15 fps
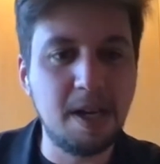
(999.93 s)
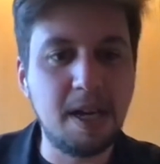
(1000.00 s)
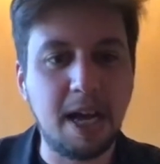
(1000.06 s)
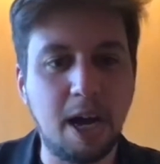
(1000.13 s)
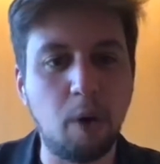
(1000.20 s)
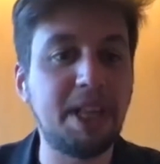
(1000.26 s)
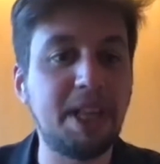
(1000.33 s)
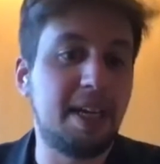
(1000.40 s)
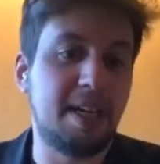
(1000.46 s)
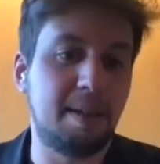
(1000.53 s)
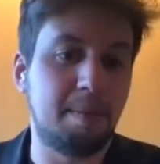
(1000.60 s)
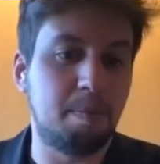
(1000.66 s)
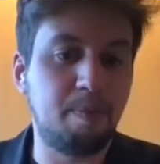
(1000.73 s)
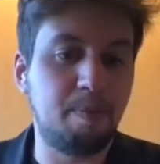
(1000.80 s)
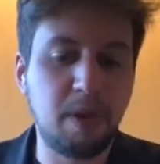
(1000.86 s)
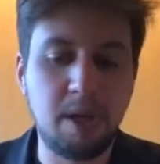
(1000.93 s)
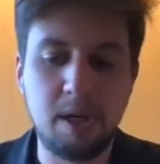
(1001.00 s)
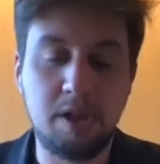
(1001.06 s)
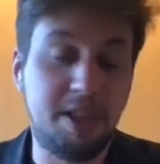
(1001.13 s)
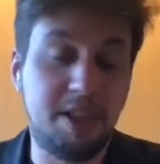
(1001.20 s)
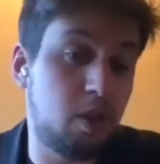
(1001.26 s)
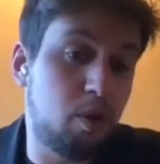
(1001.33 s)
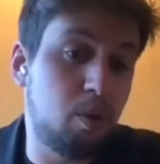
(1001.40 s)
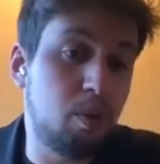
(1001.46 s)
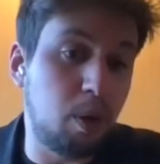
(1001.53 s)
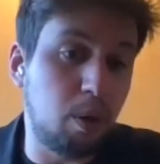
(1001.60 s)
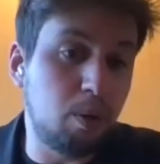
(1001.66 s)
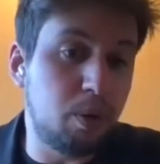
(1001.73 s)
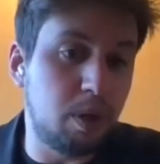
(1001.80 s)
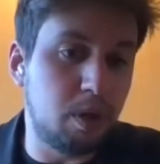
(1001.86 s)
How can I help? There's two
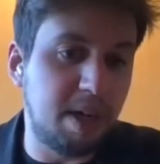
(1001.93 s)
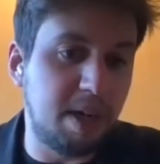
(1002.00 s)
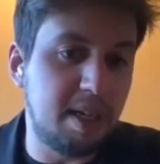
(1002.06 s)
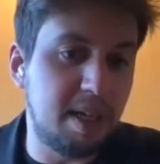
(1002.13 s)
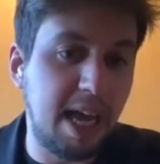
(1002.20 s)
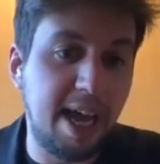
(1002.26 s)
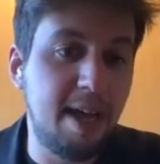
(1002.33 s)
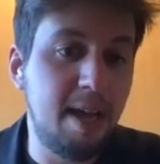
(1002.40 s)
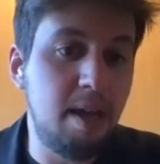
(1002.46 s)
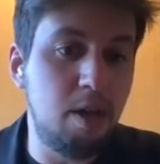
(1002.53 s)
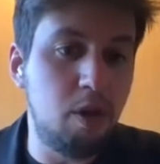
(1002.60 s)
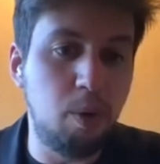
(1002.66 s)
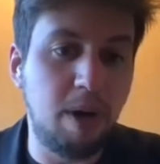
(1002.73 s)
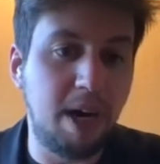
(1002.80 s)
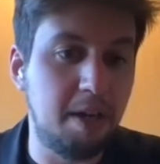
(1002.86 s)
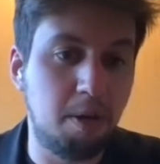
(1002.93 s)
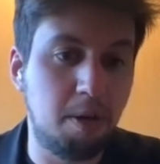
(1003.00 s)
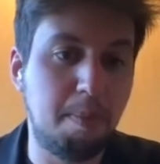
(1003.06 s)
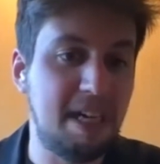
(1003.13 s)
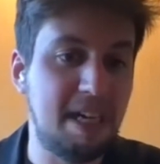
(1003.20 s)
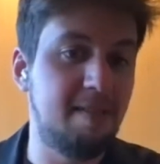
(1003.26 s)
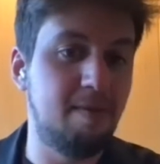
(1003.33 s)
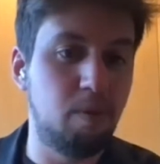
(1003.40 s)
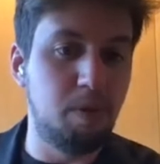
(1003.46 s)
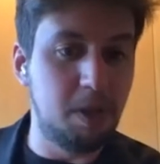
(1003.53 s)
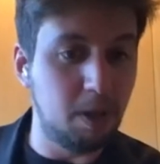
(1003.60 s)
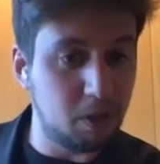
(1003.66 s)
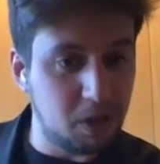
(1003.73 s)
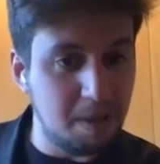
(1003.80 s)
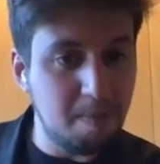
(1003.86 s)
solutions, right? A, you hire a massive
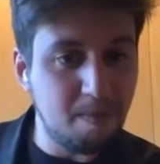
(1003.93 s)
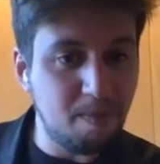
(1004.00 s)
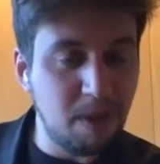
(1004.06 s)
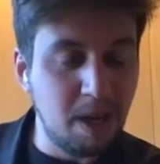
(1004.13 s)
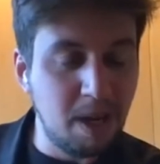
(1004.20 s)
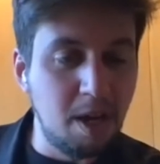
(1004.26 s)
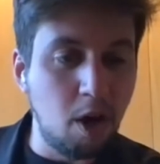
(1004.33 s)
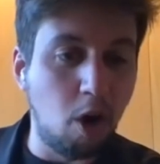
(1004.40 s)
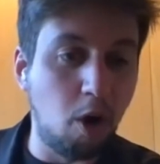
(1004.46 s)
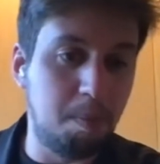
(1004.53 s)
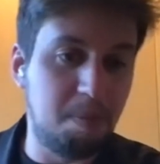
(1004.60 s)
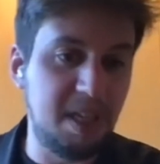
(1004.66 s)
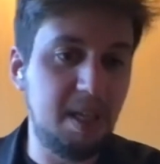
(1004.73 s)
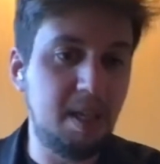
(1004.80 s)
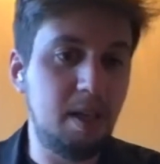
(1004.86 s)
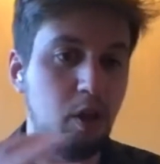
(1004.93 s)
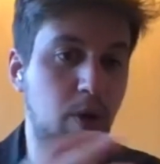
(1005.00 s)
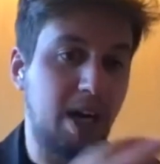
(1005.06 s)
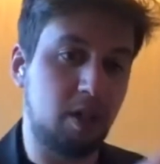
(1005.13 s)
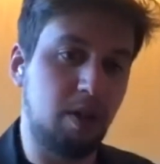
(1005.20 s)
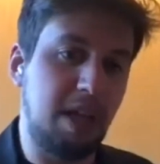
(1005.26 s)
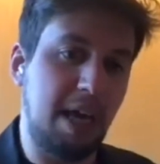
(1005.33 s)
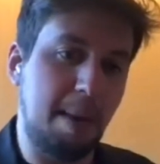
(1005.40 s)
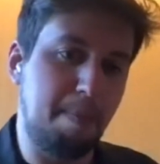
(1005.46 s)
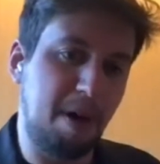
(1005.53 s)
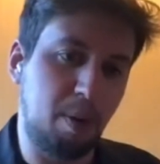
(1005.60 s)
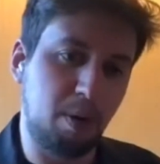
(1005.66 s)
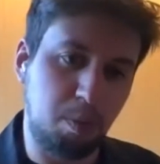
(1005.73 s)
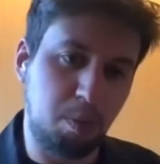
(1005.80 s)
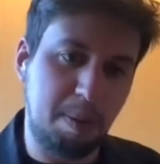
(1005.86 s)
research team, or B, you actually
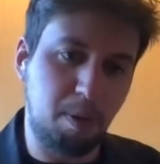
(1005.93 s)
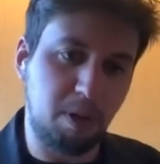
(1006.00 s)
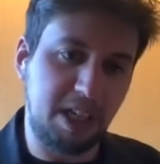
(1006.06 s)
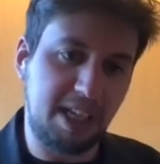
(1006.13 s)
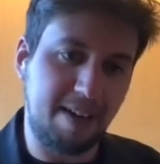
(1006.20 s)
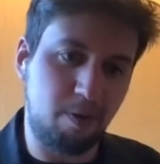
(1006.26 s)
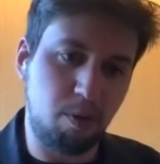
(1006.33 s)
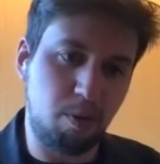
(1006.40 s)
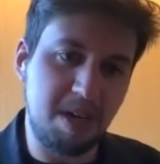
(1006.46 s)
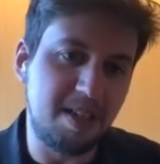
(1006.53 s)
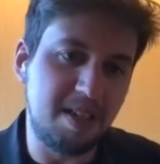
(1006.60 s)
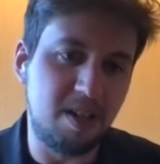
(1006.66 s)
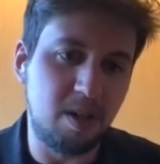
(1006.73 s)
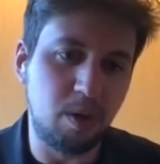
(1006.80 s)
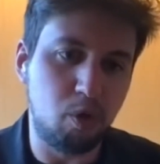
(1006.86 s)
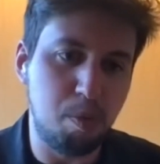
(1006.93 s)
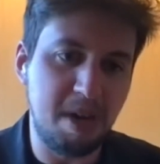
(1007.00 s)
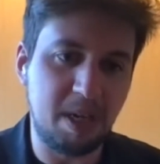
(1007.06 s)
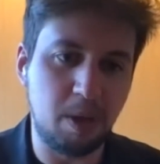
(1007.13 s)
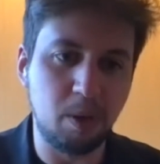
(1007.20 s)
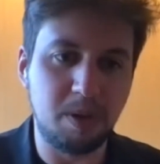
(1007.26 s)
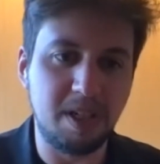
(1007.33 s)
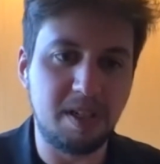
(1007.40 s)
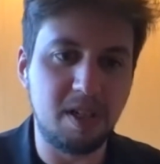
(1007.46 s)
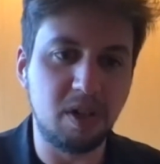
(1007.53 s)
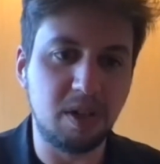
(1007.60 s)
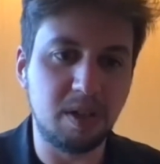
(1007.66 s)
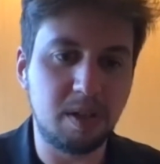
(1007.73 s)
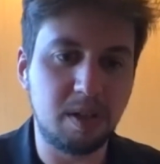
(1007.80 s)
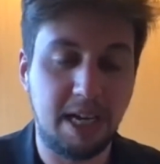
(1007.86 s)
empower the people that have to make decisions to make those
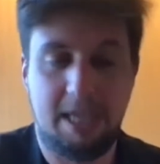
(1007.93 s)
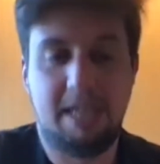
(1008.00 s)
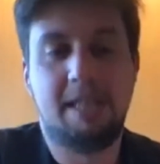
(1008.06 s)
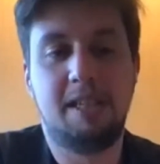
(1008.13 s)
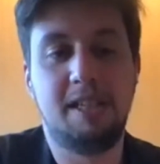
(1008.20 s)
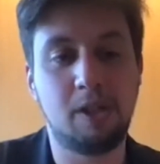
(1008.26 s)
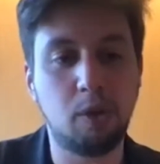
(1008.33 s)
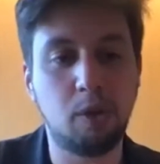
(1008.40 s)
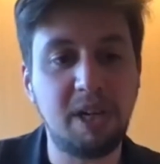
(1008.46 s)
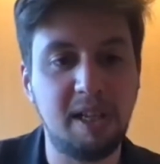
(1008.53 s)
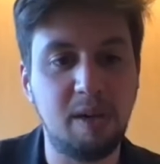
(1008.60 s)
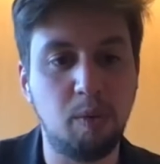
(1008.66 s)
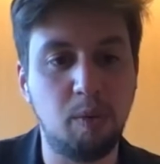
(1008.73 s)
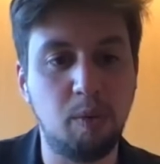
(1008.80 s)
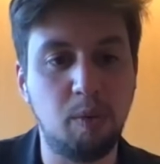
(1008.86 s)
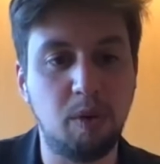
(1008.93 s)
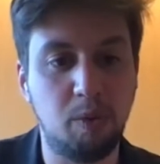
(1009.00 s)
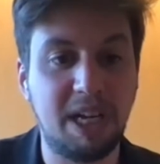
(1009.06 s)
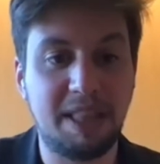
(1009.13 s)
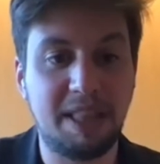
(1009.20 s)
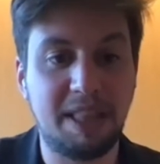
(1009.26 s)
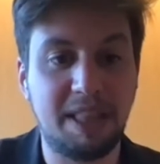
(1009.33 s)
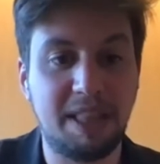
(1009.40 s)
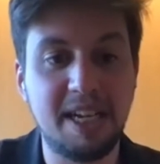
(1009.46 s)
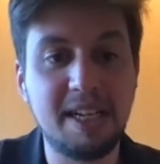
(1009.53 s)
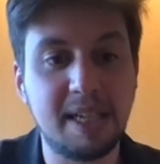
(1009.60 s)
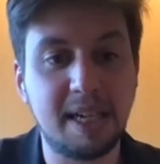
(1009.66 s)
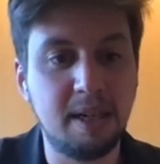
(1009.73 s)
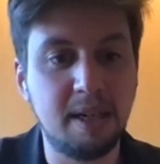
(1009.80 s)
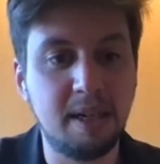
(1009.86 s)
decisions. And historically, when we look at
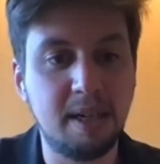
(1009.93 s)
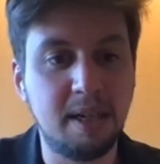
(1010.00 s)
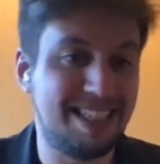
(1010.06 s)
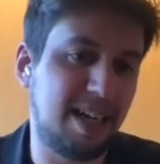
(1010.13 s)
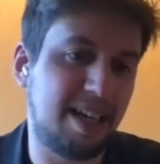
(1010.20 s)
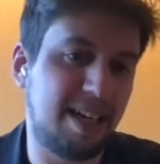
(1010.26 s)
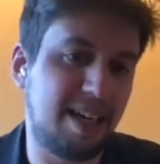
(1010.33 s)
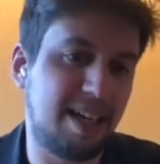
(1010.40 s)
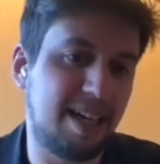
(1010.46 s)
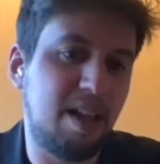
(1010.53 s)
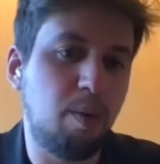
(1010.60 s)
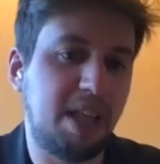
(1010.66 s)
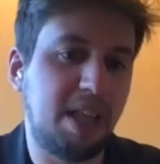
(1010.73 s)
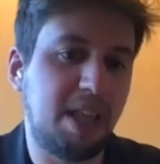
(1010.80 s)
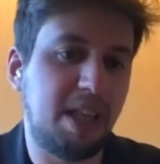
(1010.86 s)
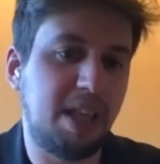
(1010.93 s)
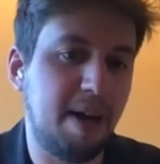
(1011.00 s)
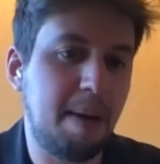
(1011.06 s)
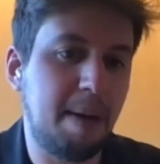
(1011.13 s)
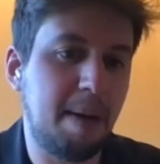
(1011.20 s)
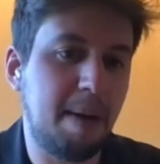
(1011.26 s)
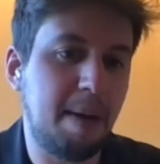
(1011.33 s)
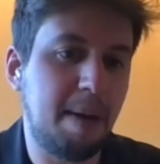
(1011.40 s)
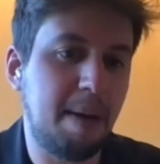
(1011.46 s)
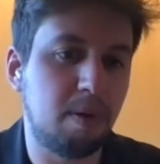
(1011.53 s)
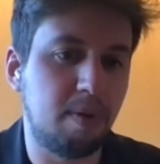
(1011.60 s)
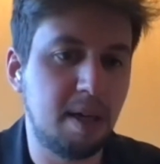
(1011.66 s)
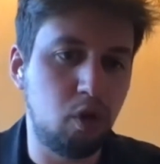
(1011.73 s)
data, that's exactly what has happened, right?